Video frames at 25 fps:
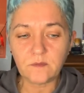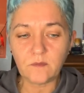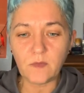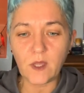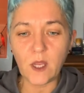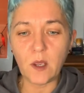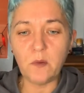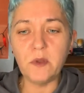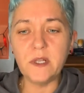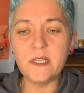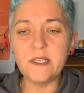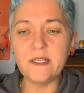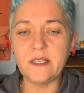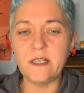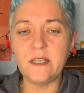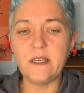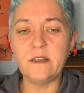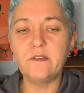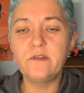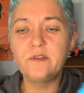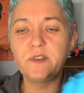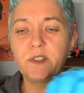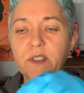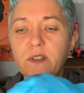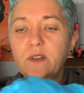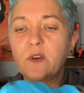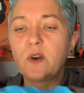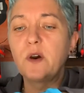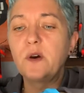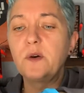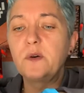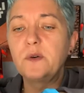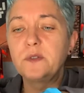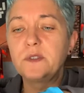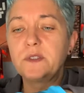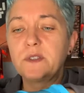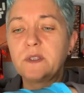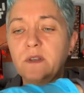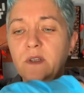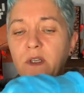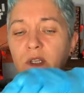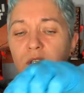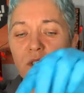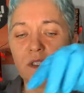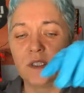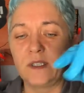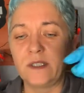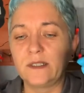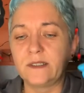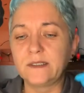We'll see if it goes
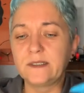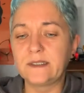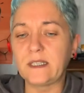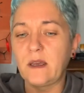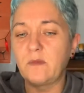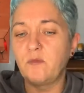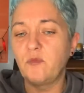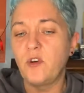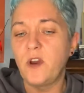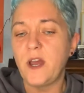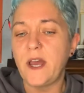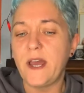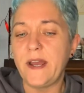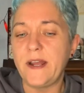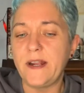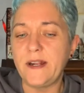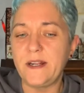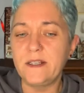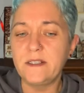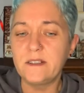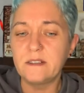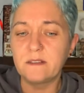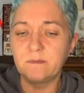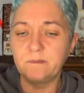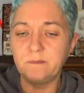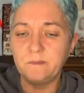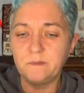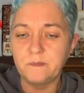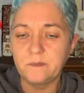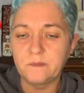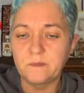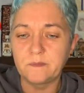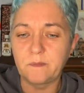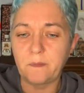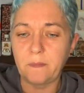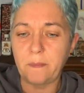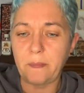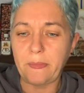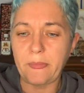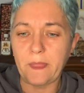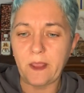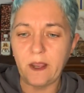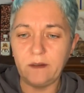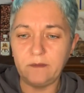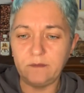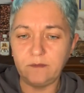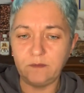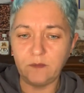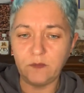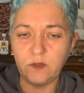somewhere else.
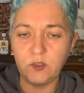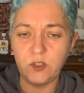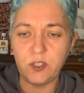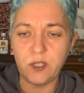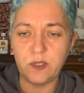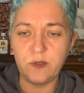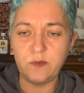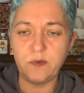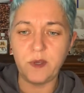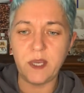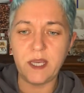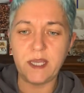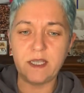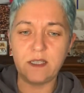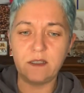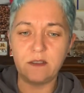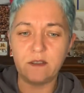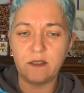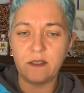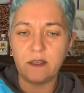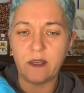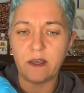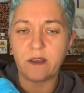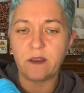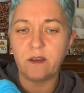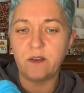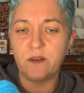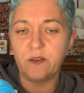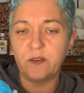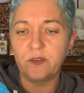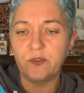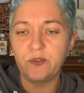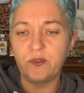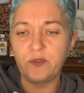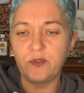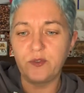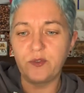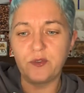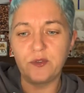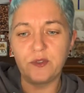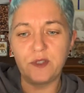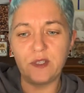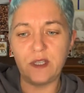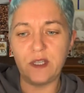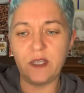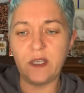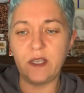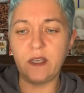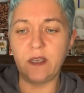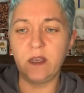Just wait a second to
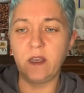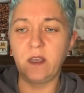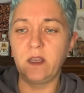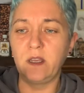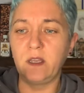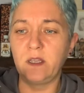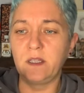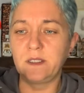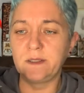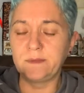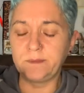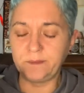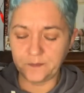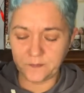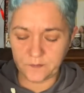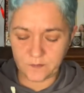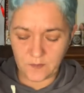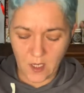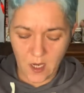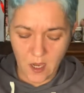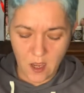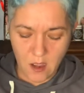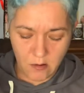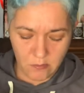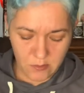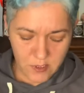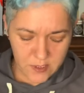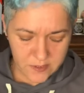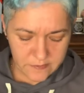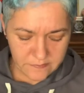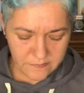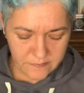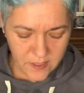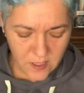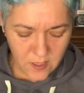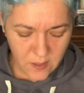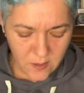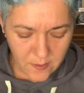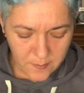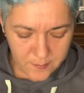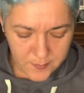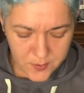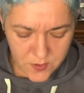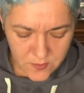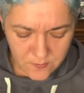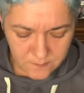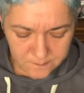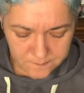see how it develops.